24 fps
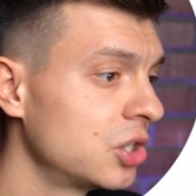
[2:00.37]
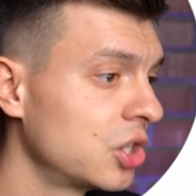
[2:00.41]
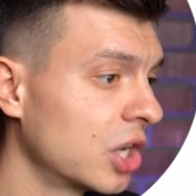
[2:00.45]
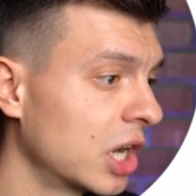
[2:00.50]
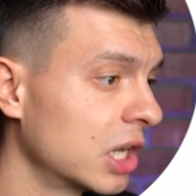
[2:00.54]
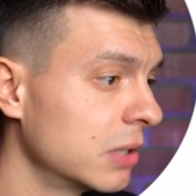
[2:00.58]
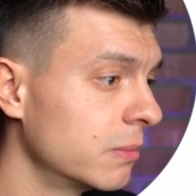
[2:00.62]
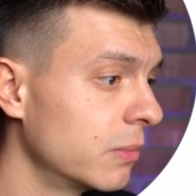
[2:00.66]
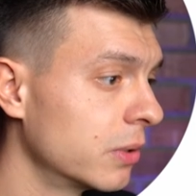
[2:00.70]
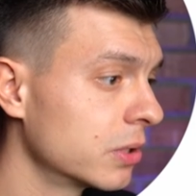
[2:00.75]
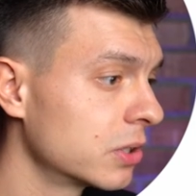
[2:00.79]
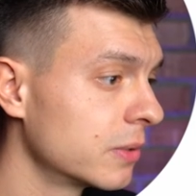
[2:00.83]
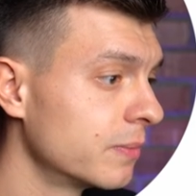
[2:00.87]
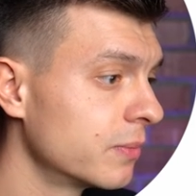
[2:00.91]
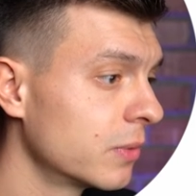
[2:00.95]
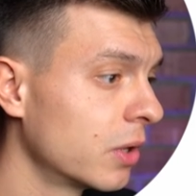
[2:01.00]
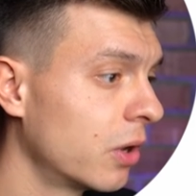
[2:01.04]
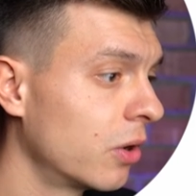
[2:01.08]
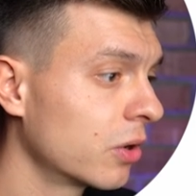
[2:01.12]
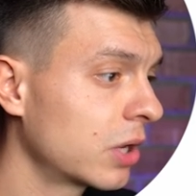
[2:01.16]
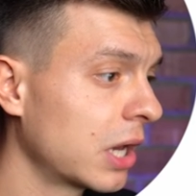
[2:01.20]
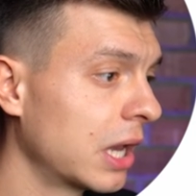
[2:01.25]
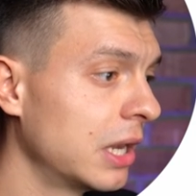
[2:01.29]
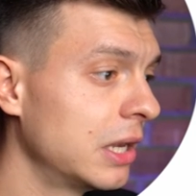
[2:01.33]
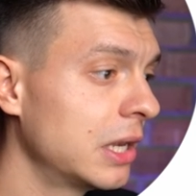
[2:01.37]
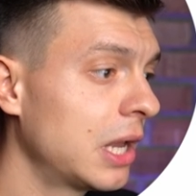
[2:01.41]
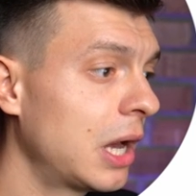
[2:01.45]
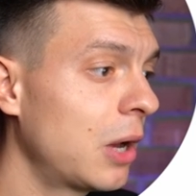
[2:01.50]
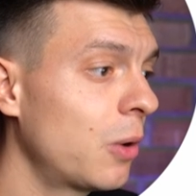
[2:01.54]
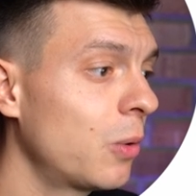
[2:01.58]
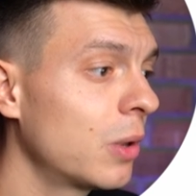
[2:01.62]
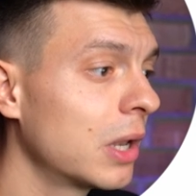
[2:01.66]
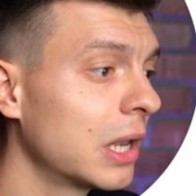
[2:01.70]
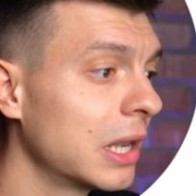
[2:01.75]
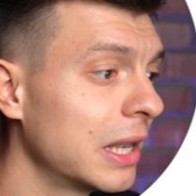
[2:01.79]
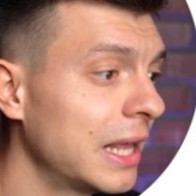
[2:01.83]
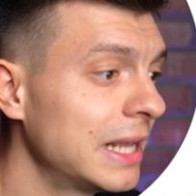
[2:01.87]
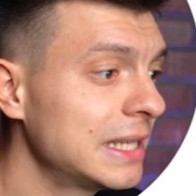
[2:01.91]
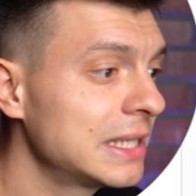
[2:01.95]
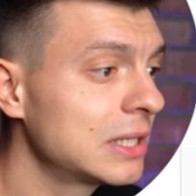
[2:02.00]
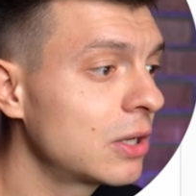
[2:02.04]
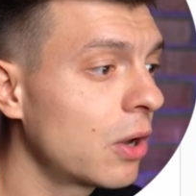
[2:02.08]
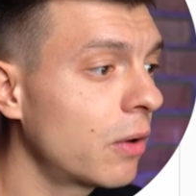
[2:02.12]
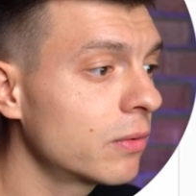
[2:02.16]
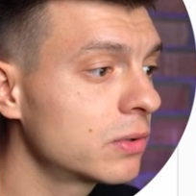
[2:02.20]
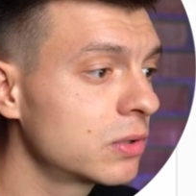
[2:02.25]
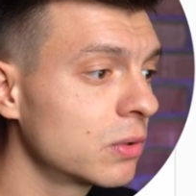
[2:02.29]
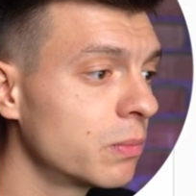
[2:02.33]
chatbot. Okay, now let's
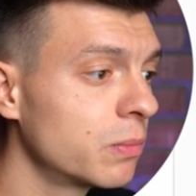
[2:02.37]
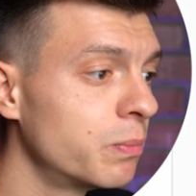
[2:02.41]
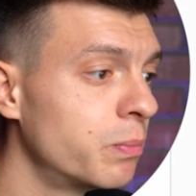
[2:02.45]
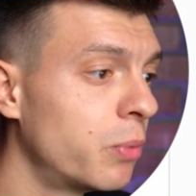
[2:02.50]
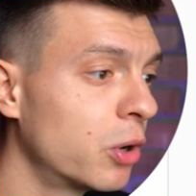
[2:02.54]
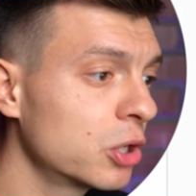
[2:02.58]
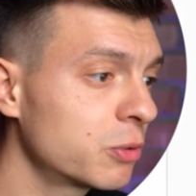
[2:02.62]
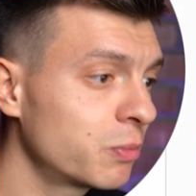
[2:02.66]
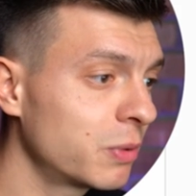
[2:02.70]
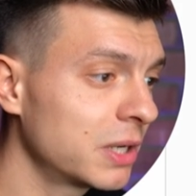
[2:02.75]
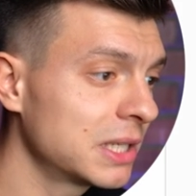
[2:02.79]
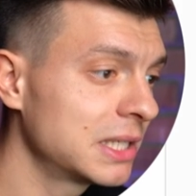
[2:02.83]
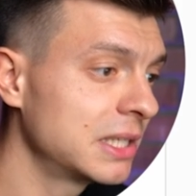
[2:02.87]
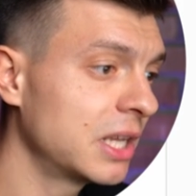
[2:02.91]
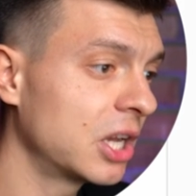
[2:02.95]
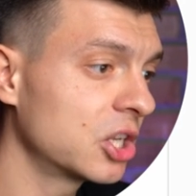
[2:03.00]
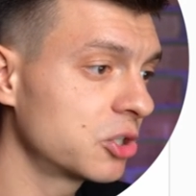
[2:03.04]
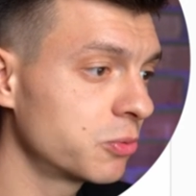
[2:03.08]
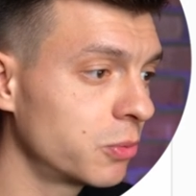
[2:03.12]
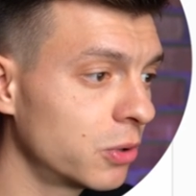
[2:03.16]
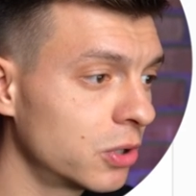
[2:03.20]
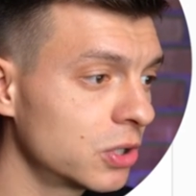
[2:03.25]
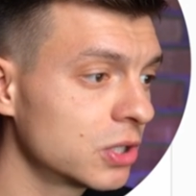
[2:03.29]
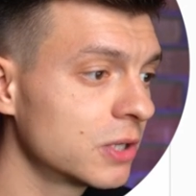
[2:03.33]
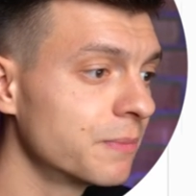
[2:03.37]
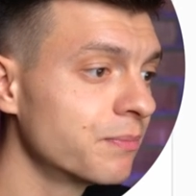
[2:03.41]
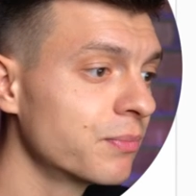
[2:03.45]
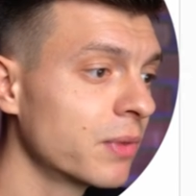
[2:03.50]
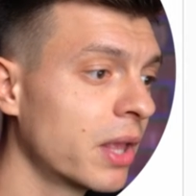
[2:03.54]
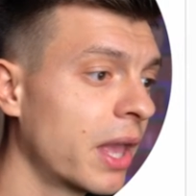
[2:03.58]
go to Botpress dashboard,